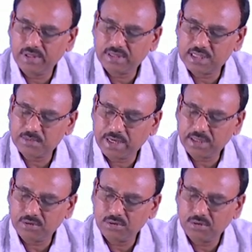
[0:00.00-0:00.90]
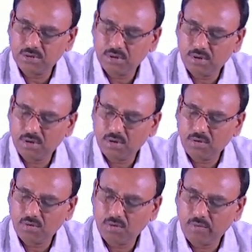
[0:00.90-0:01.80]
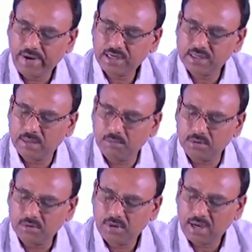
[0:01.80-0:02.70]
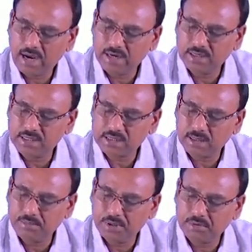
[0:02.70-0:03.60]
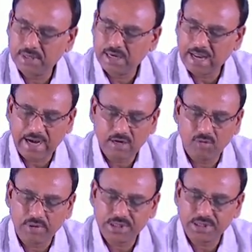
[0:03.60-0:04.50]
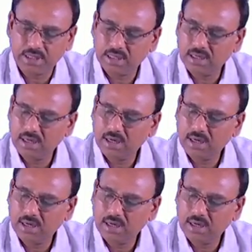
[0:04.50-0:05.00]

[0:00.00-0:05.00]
with respect to weight W and it is computed at location